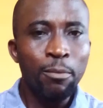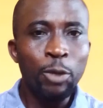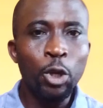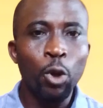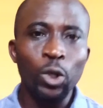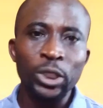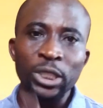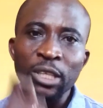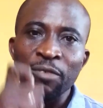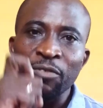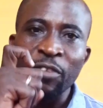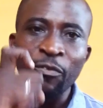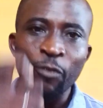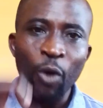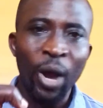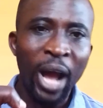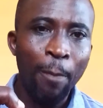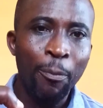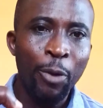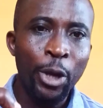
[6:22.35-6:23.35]
because if the
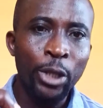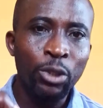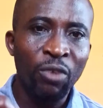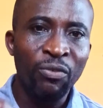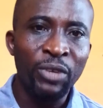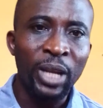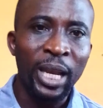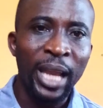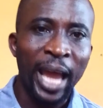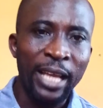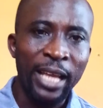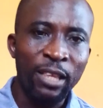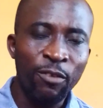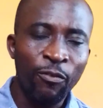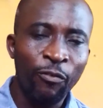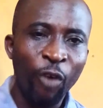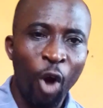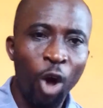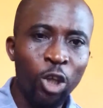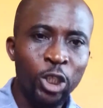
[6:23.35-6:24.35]
focal point of the light
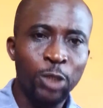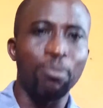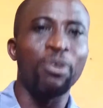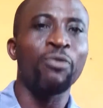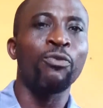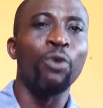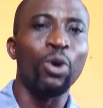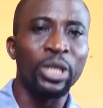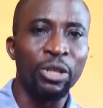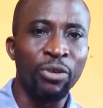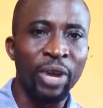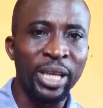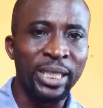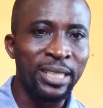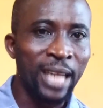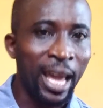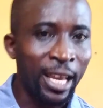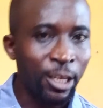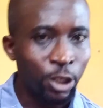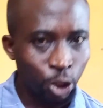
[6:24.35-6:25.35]
falls before the
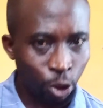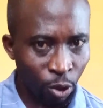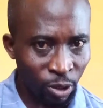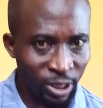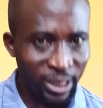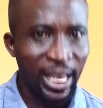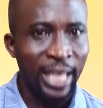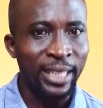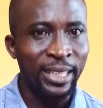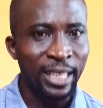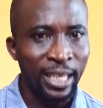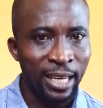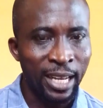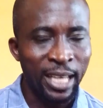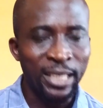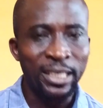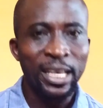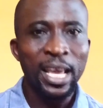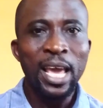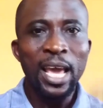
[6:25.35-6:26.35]
retina is
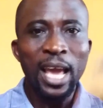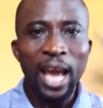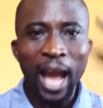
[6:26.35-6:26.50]
short-sightedness,